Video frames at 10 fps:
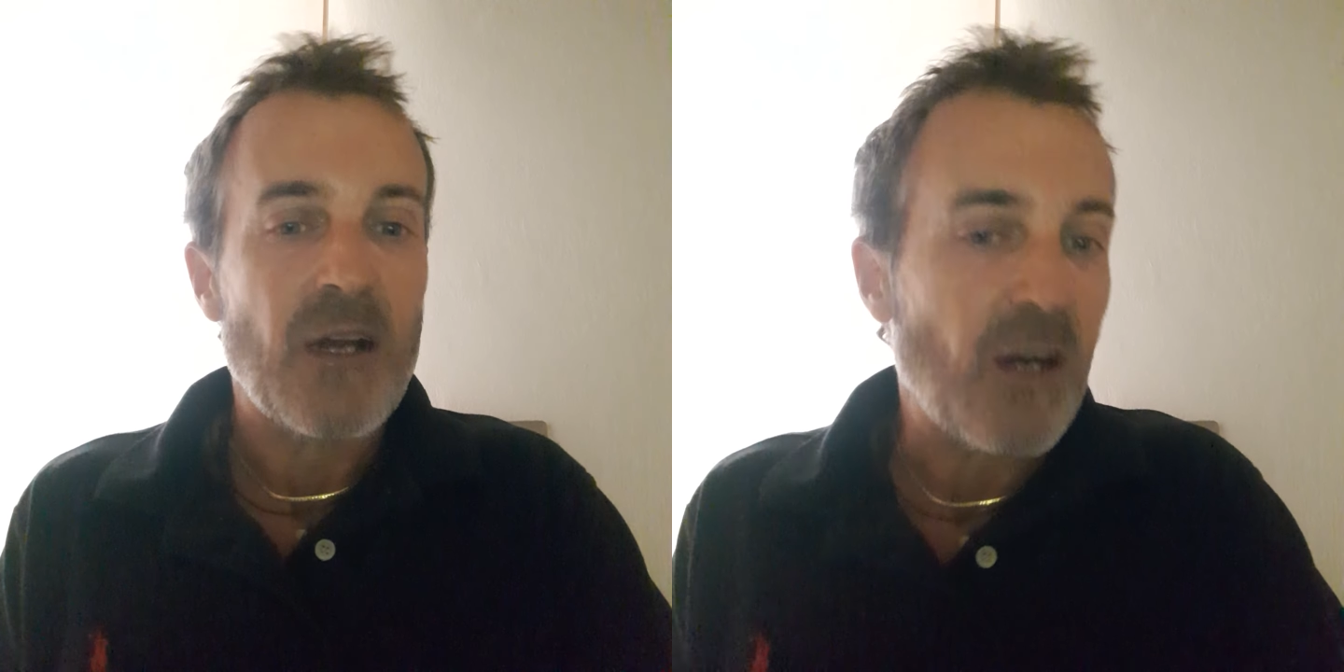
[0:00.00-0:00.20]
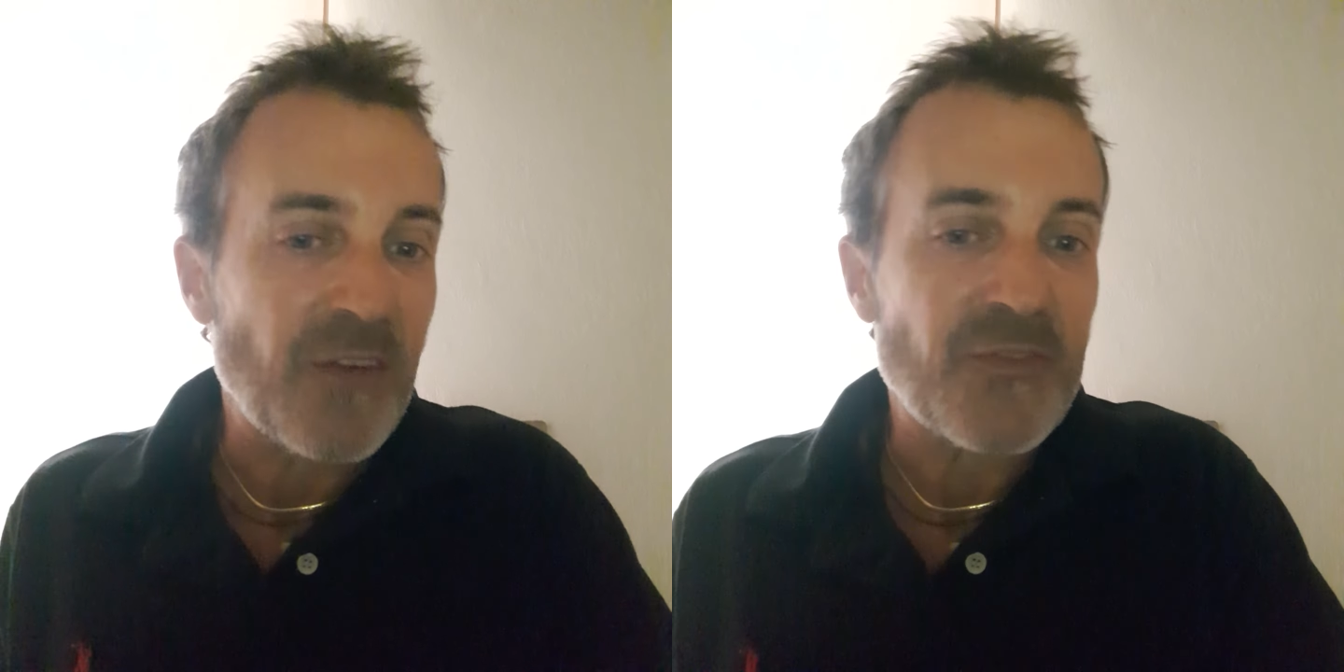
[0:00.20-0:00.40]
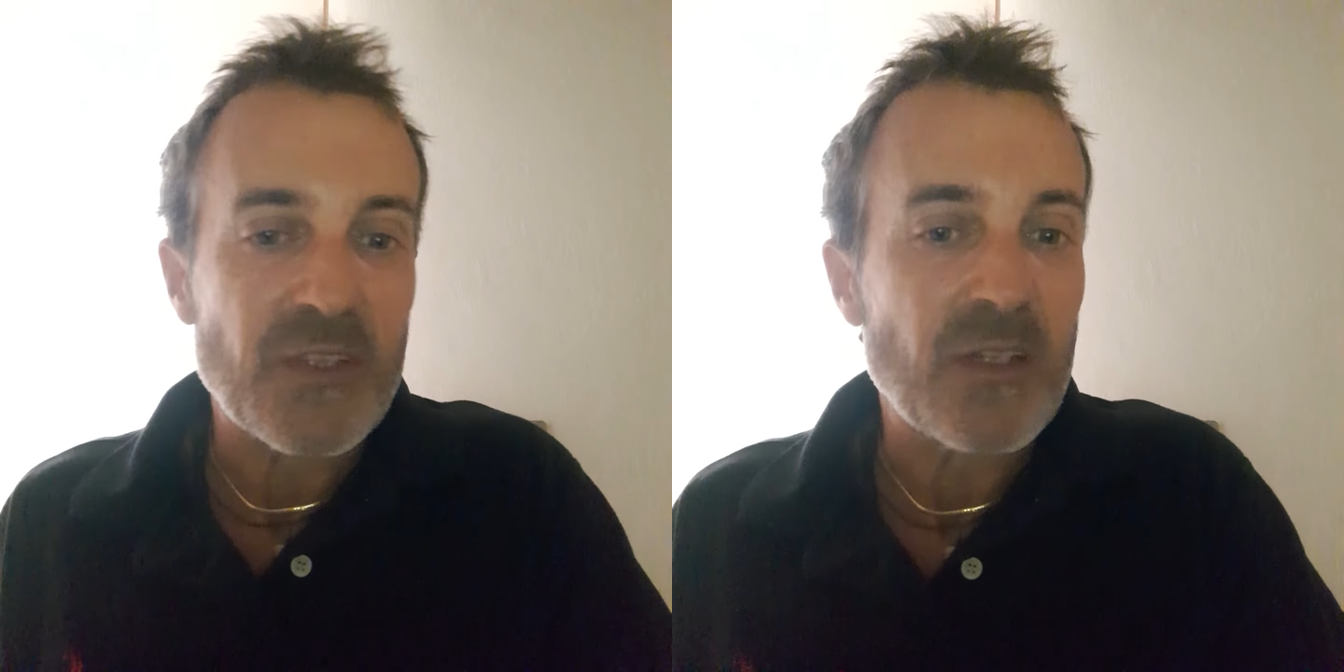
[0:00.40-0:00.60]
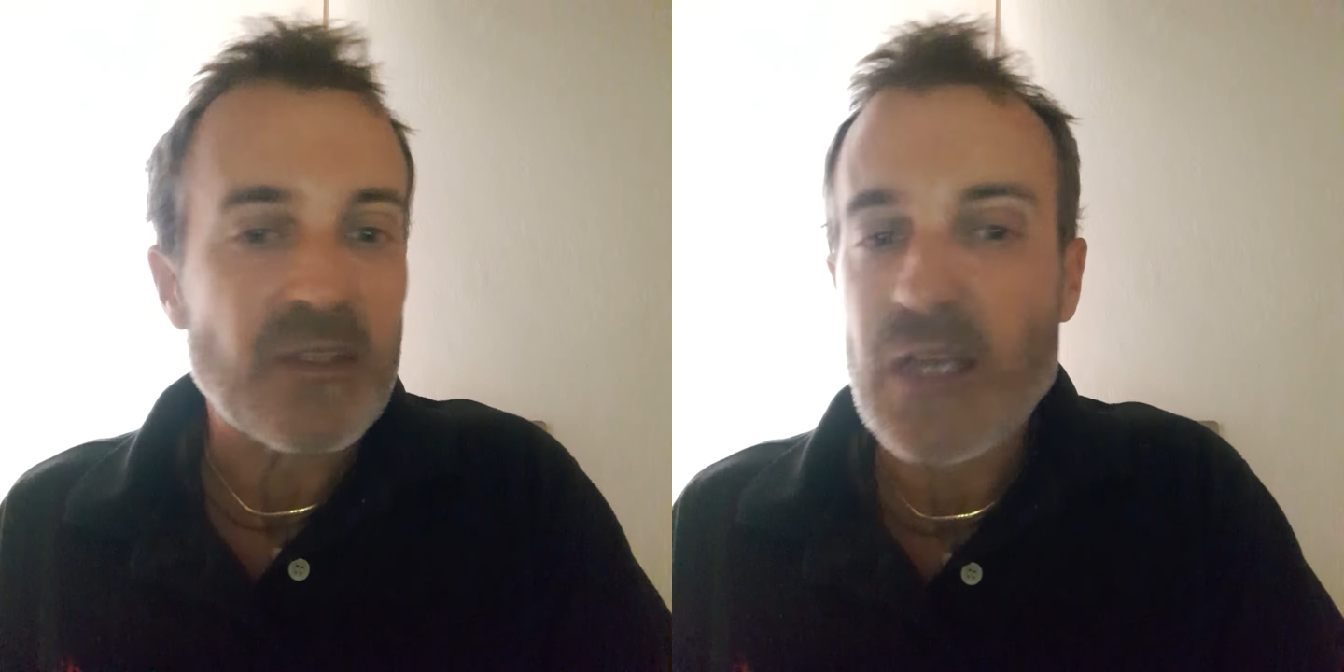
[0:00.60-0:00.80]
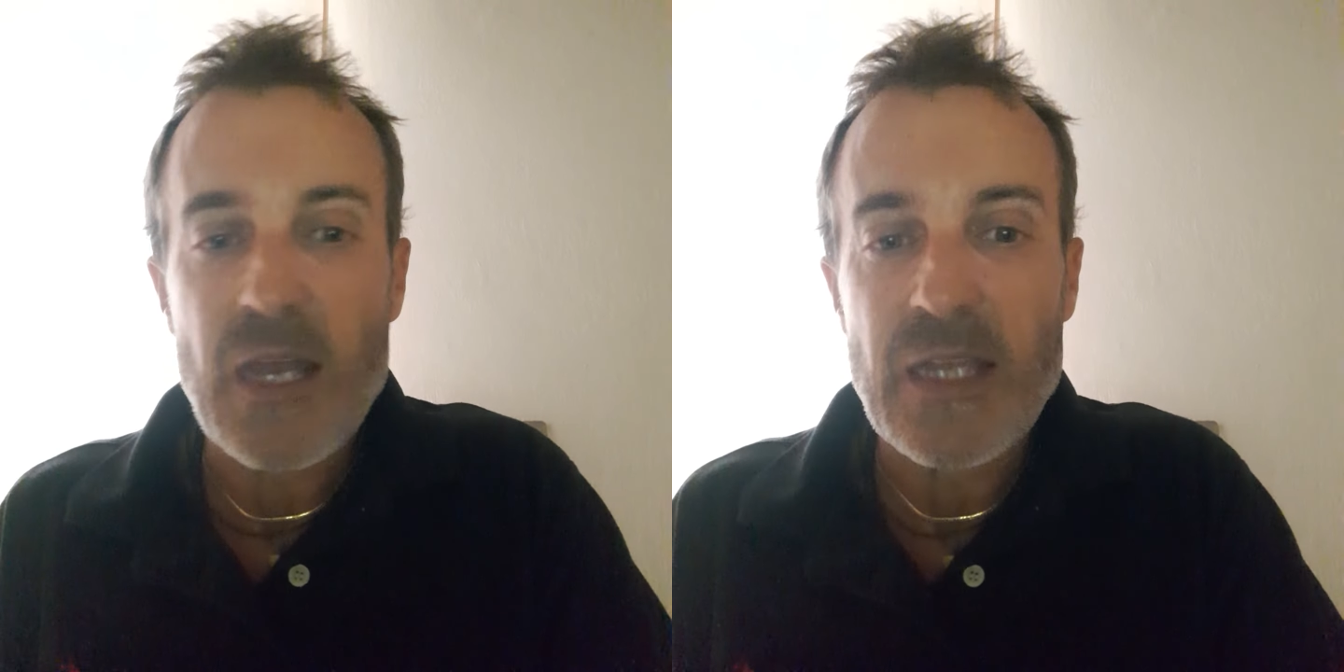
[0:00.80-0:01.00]

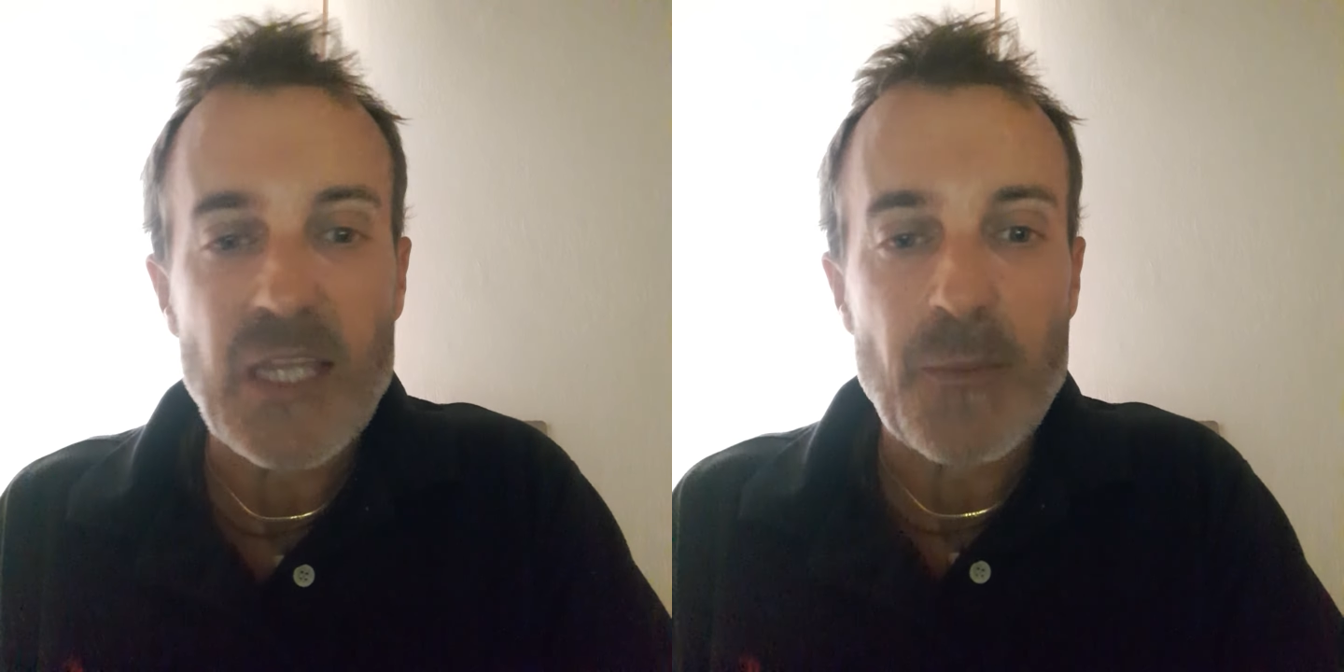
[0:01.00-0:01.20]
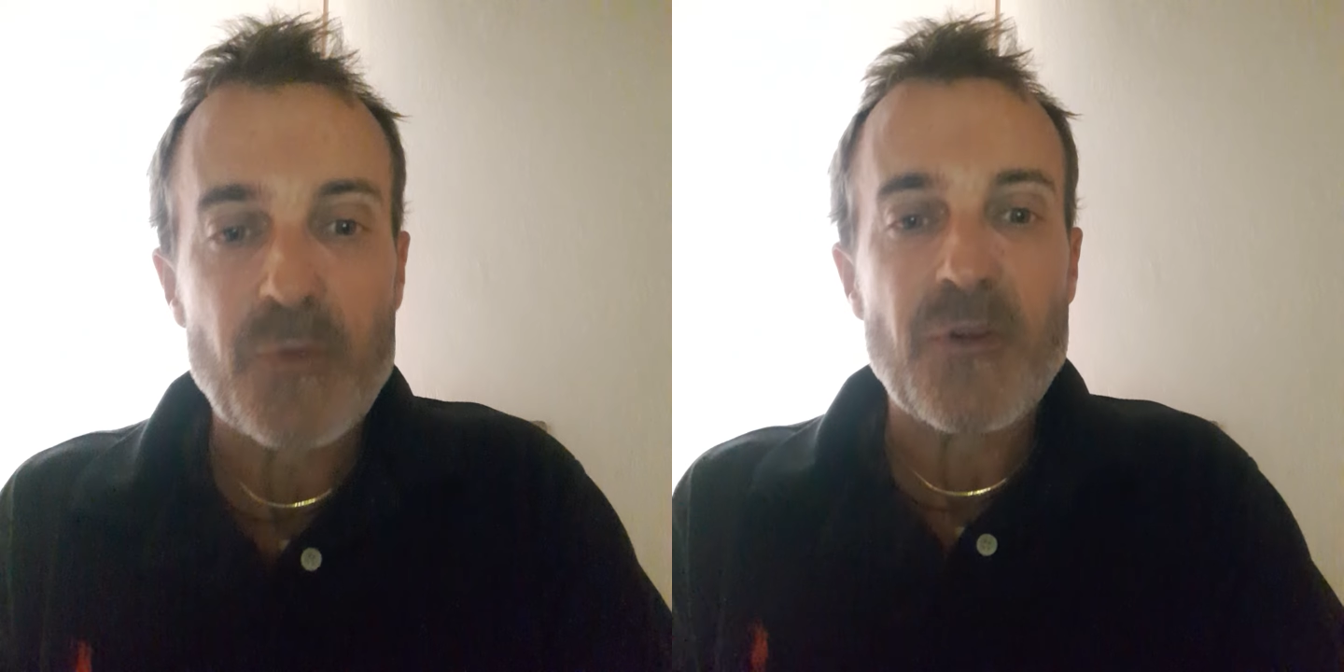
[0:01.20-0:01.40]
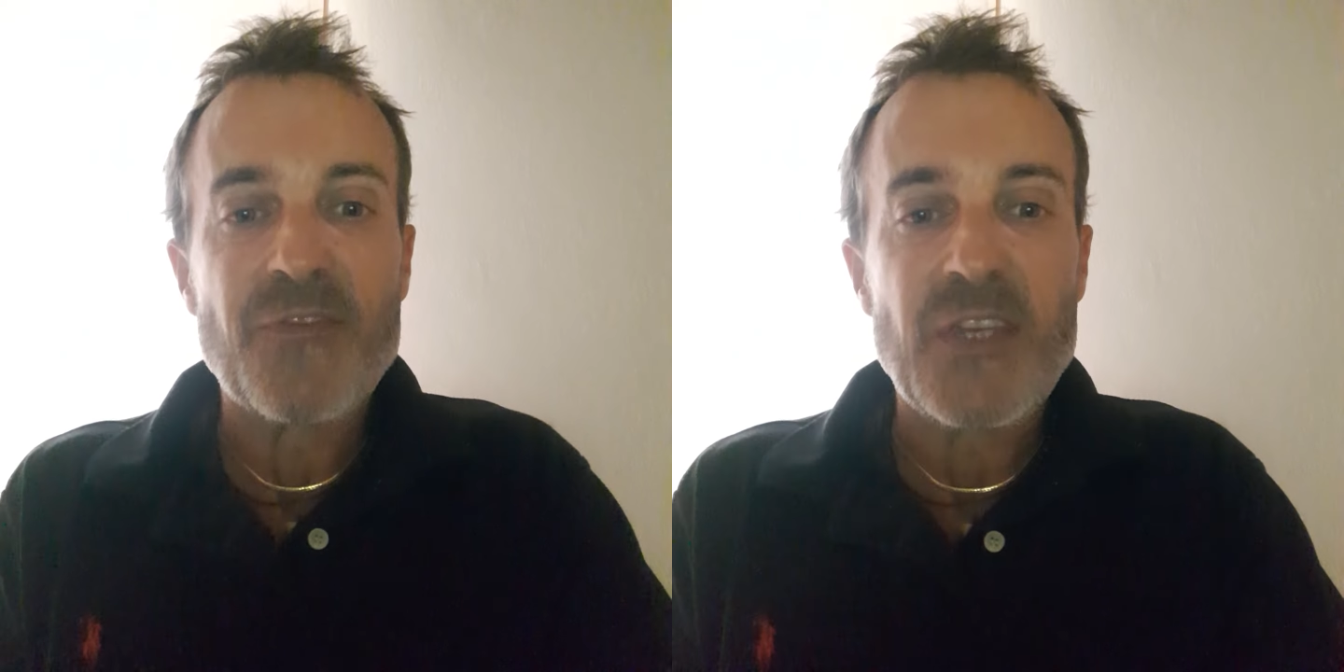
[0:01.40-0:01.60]
after a number of